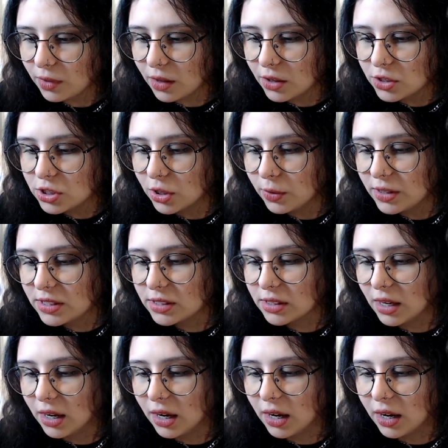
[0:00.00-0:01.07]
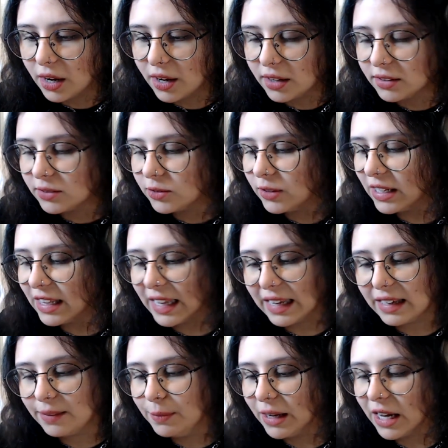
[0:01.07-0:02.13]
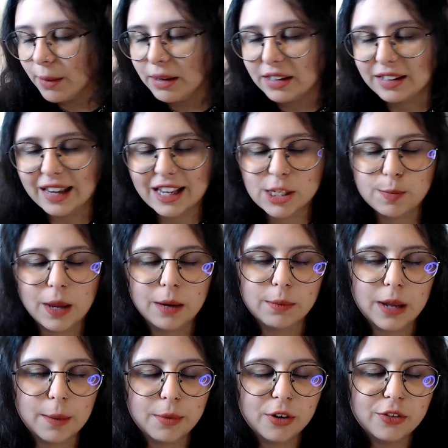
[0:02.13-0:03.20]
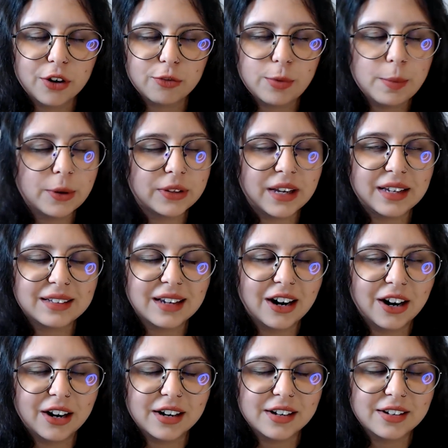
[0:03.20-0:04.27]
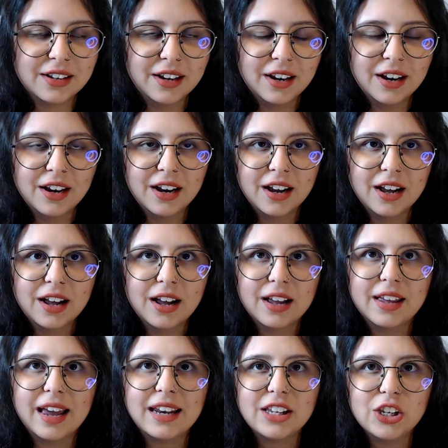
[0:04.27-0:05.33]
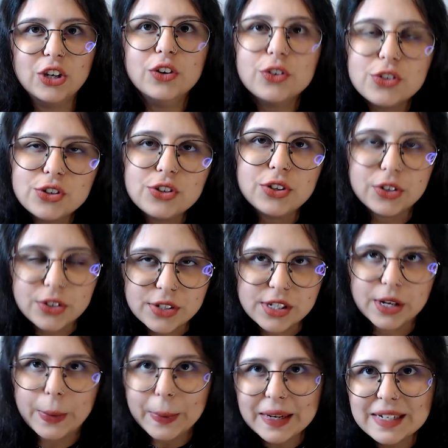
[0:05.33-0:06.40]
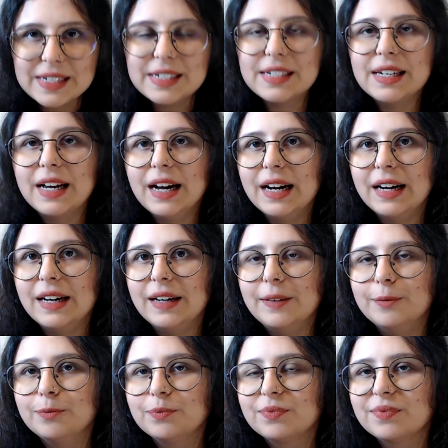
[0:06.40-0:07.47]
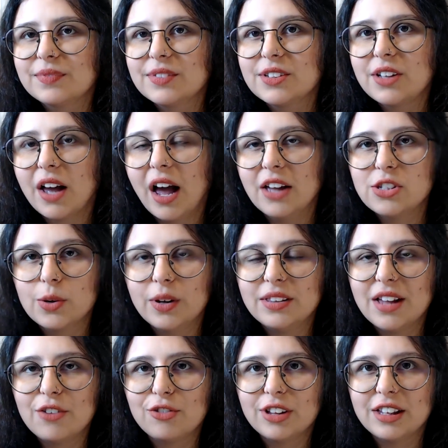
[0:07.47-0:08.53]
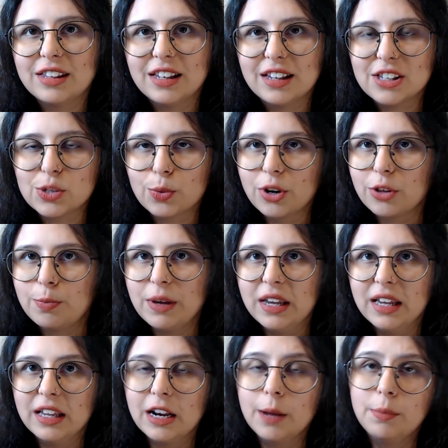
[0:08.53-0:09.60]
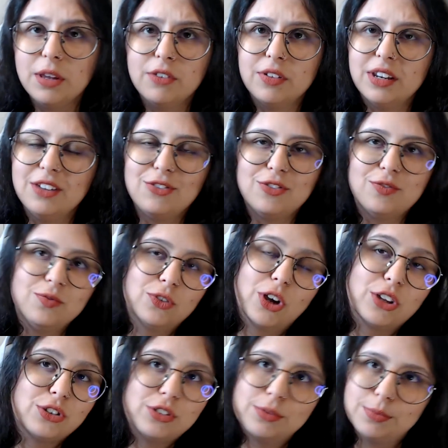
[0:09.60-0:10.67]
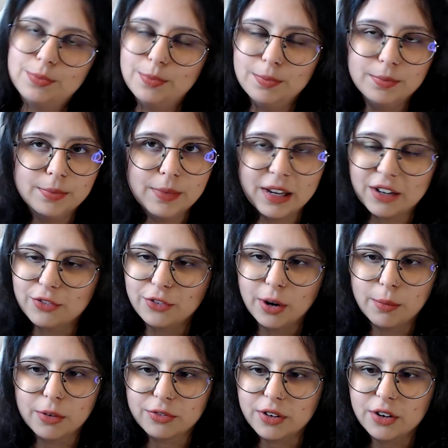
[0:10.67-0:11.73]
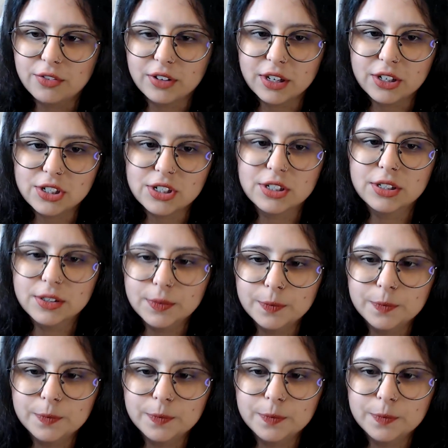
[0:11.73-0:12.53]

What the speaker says: so it's really like becoming the next pen and paper of people that are getting used to using Quint. So I definitely think it's worth picking it up, even if not to make formal verification.